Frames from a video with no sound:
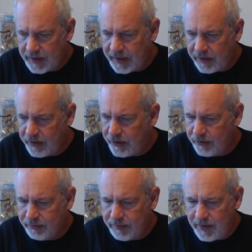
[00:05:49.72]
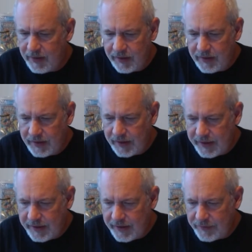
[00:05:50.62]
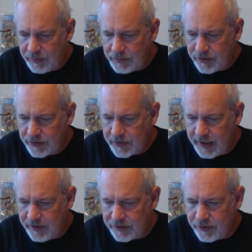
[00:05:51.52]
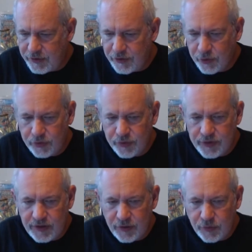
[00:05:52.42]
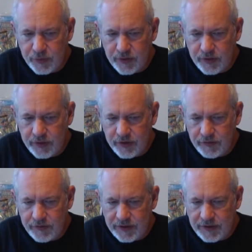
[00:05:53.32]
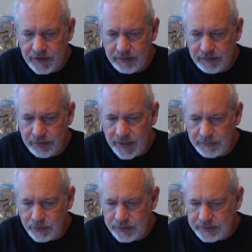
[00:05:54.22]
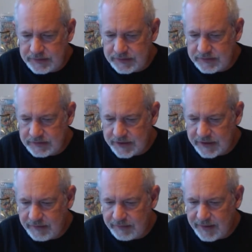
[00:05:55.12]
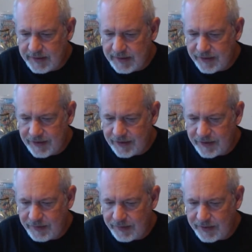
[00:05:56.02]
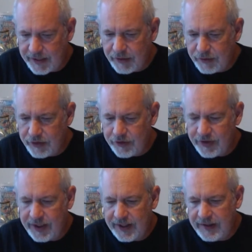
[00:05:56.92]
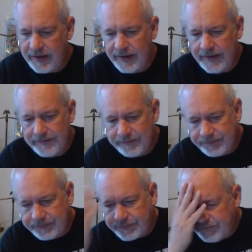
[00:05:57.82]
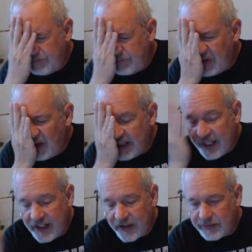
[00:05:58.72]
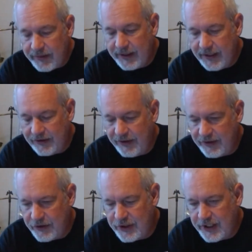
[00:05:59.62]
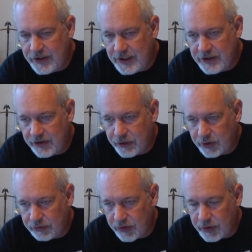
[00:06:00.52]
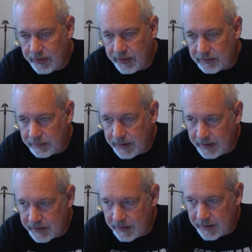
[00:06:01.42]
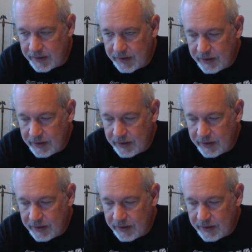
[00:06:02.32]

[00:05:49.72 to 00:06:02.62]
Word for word: I don't know. Again, everyone just kind of skirts over these weird, convenient plot points. Like, it didn't make any sense to me. Like, I don't understand. And again, it doesn't make any sense that Shang-Chi's just going to run away to America,